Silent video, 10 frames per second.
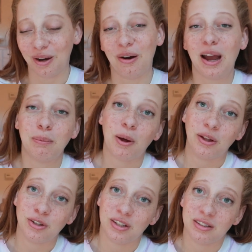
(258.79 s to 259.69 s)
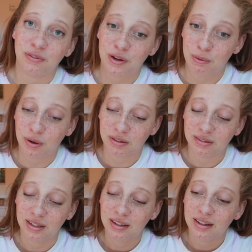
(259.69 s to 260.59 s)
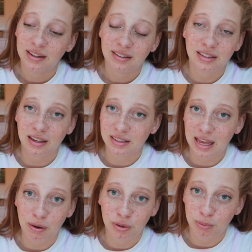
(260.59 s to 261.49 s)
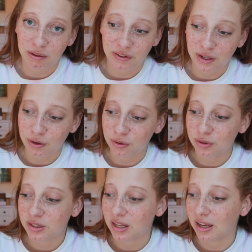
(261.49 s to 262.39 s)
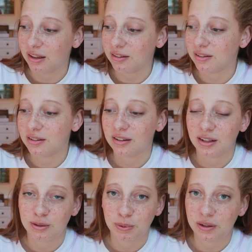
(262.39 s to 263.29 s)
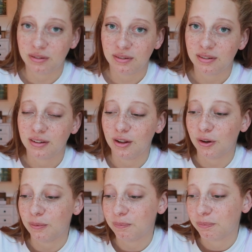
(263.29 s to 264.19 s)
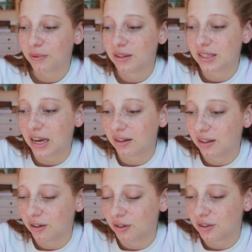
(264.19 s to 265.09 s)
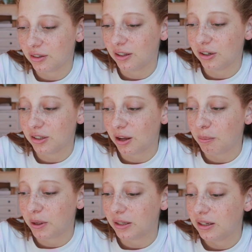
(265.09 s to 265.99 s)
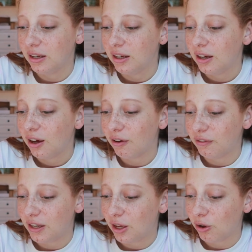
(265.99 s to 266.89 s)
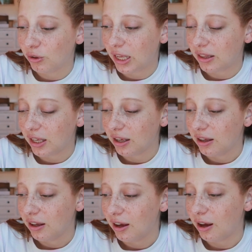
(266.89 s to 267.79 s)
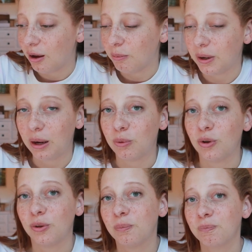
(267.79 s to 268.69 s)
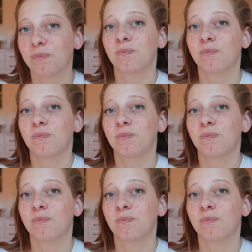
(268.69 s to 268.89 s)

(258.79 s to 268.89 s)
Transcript: so I apologize if anyone does that with my videos and has been, you know, sad that there has, there has not been a video lately. Uh, but I will